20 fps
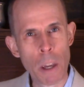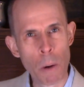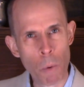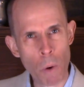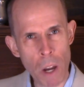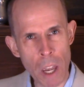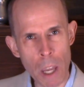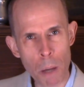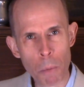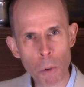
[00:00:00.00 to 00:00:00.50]
They
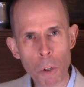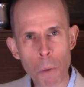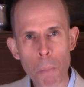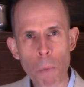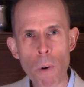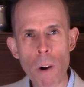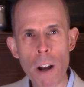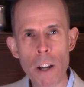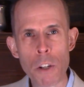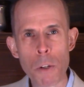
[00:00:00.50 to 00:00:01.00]
were able to
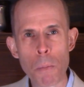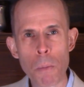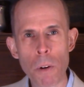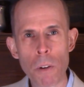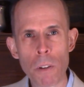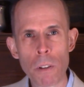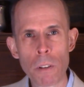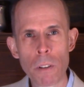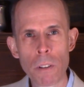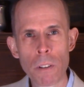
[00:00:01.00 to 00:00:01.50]

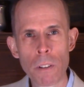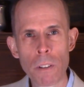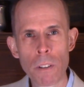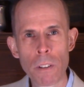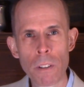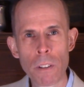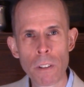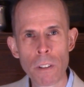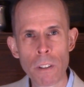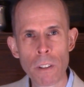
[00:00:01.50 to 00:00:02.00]
prosper.
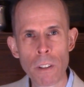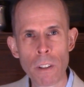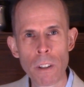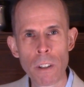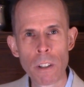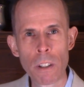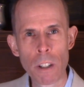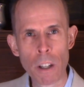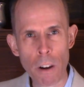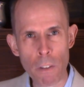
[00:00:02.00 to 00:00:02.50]

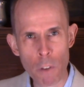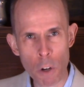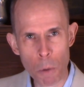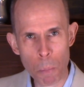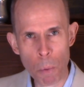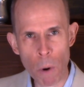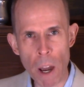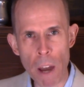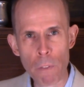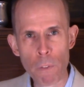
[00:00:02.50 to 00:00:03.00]

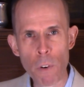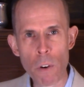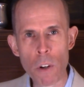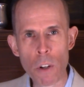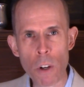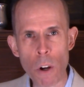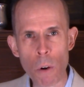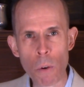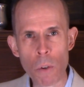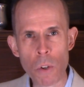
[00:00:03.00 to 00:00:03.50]
Governor
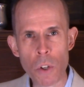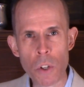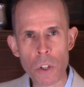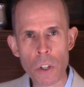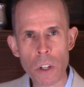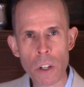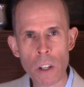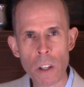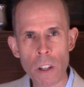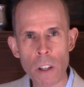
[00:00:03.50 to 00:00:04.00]
Bradford
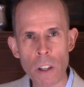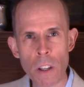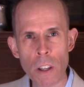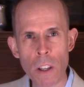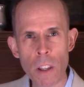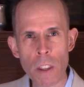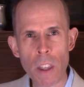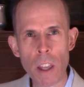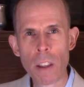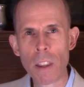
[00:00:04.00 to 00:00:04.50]
notes
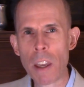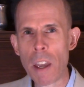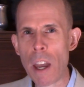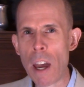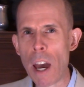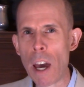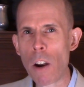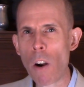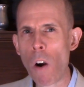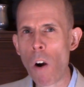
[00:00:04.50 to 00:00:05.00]
that they
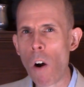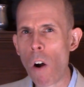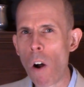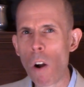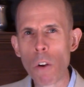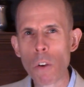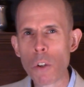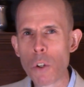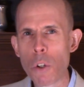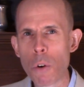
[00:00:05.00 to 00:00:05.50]
had
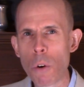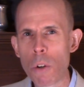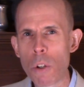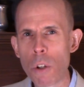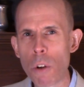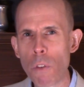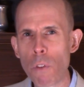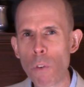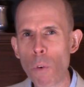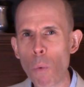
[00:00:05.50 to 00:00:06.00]
all
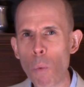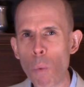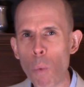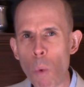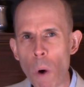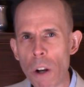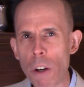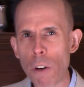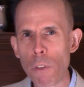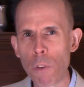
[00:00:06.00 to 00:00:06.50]
sorts of
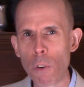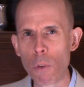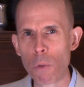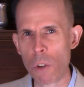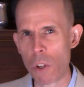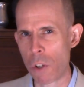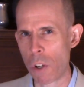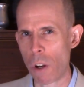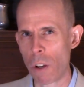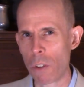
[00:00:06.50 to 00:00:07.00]
wonderful
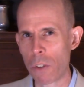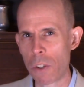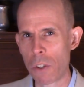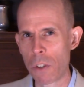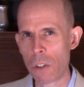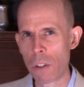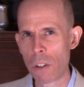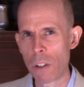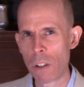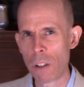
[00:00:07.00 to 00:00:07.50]

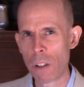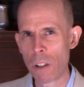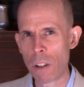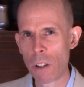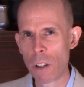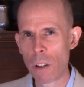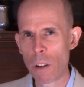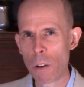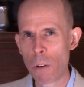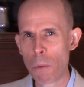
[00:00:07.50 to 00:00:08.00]
results.
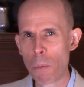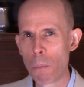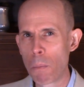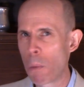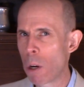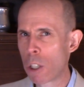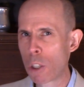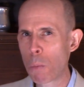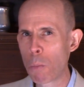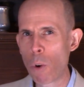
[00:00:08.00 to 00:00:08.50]

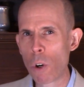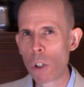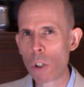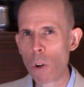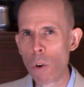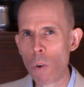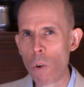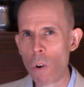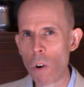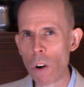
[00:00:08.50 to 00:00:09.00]
Much
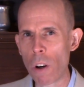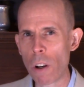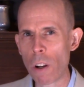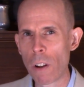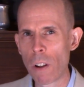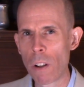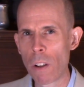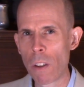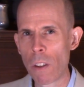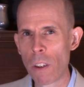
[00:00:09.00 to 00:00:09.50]
more corn,
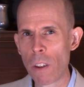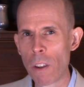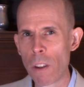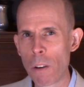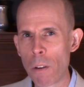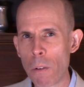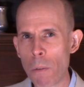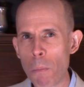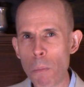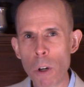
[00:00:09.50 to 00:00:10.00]

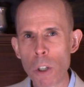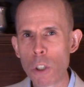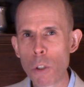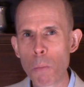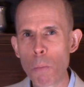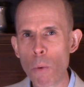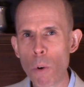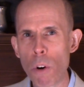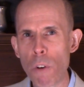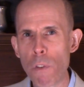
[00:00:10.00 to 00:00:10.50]

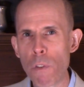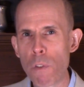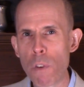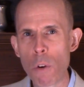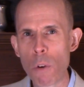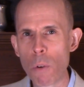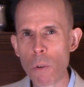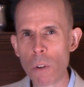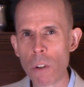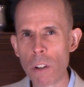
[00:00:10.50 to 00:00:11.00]
much more
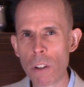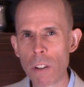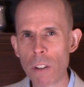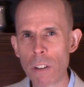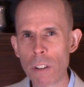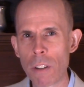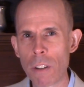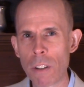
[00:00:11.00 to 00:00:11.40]
food,